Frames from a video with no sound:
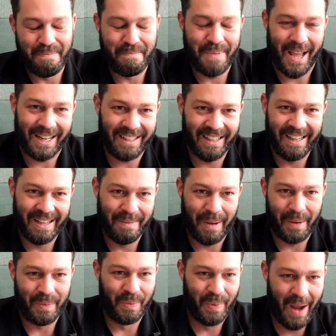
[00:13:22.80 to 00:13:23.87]
battling
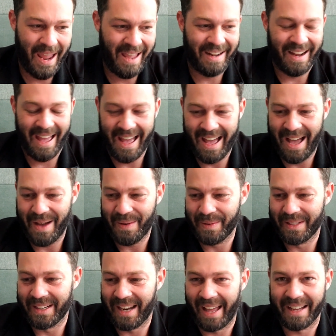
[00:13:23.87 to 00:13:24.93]
about where and how
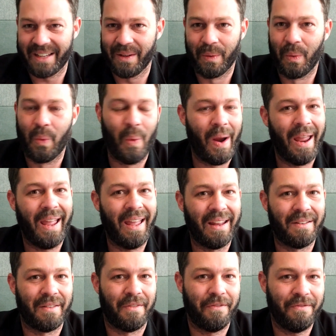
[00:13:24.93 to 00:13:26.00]
and like where
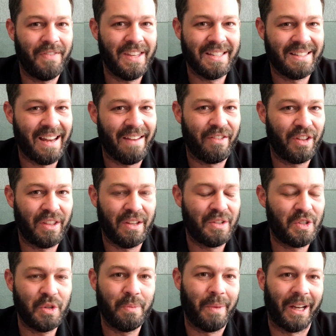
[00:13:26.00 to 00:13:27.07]
and the fees and everything
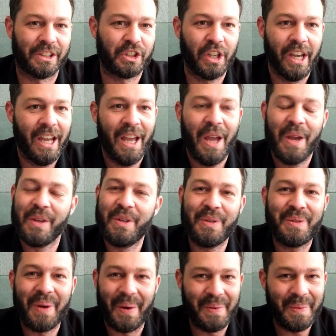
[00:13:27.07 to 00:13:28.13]
too much. You
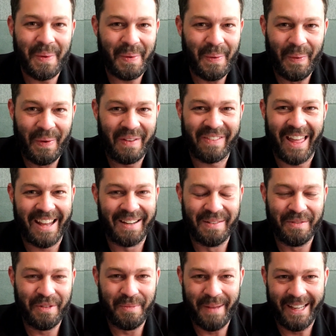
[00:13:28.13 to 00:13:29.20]
don't want all of that
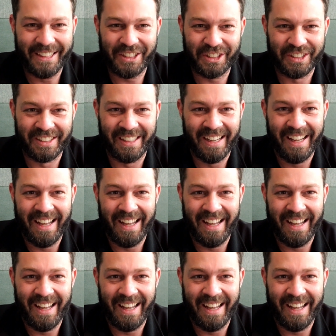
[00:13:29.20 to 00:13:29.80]
information,